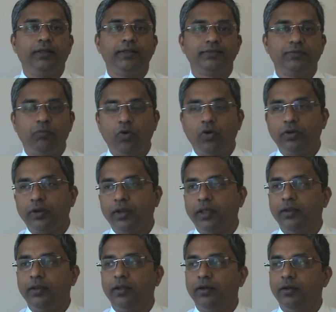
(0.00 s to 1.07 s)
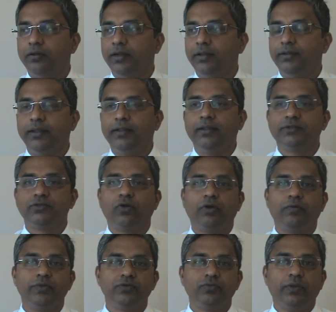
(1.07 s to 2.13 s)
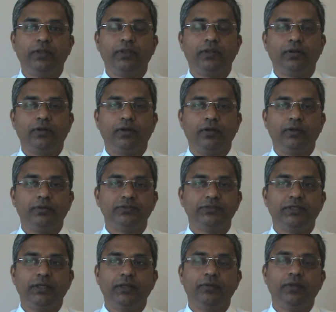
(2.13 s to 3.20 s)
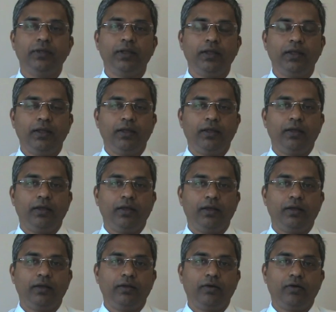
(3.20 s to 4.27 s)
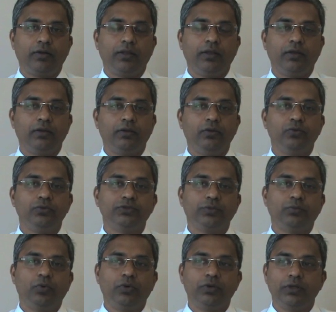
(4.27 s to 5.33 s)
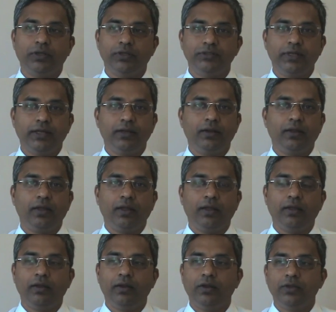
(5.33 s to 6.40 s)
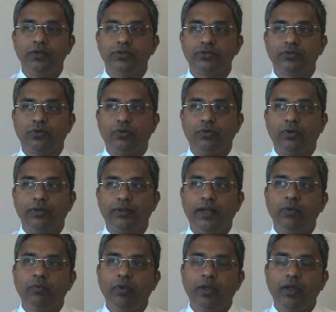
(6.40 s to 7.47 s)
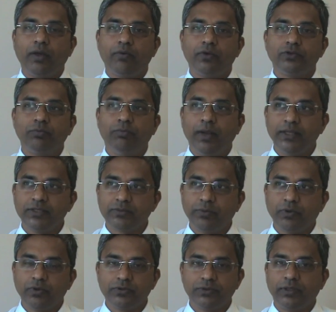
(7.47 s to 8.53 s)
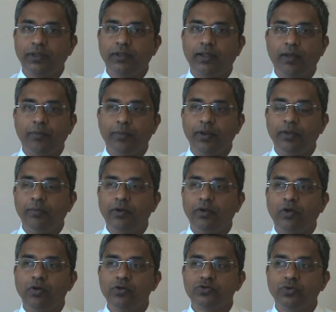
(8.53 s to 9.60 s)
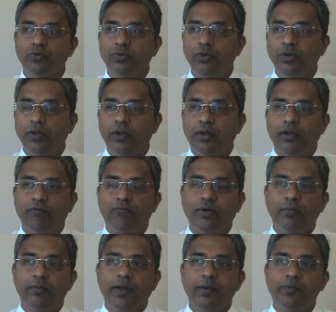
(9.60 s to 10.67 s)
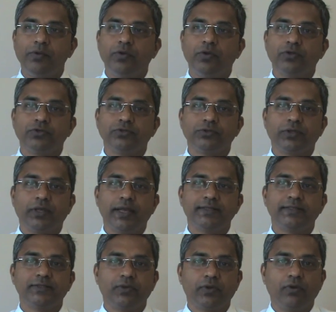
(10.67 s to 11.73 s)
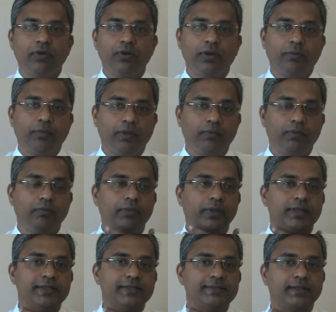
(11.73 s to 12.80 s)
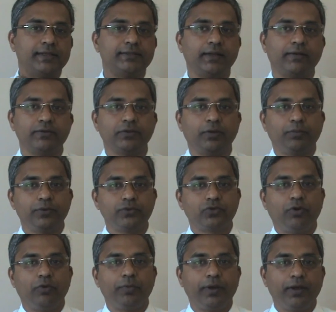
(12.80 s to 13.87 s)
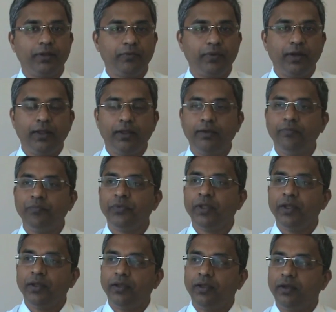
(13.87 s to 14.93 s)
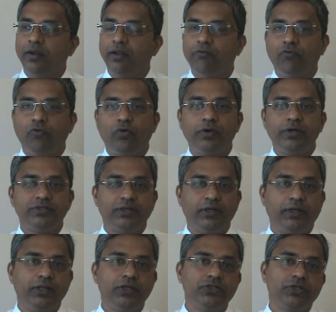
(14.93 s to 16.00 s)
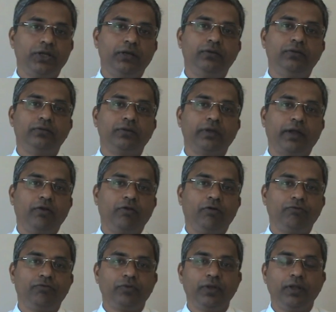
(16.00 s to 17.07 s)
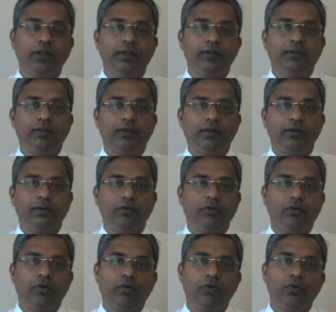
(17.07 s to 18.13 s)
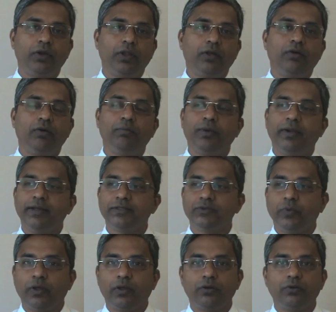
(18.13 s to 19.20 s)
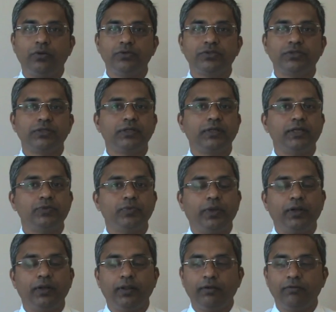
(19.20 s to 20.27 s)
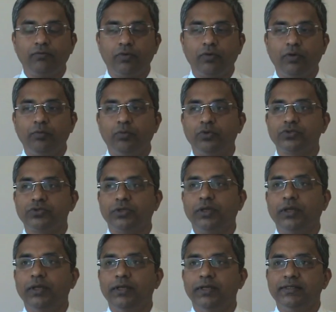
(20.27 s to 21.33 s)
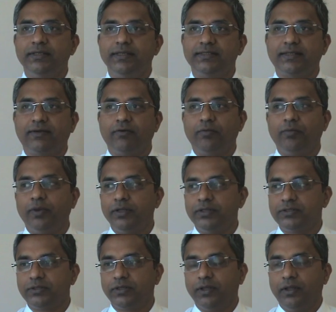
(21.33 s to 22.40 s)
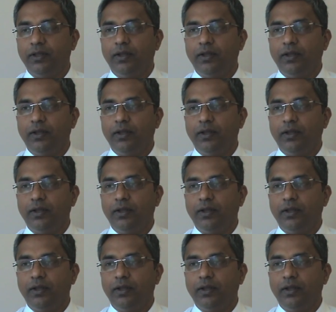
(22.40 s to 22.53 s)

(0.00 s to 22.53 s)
It's a border area, nothing the sort which we see or hear news about in J&K. So that way I was blessed because nothing happening, but I also felt bad because cases were not coming. You know, being a surgeon, I'm supposed to operate every day. Here I found it's a tin shed kind of the OT complex where no surgery has been done for almost 6-7 months.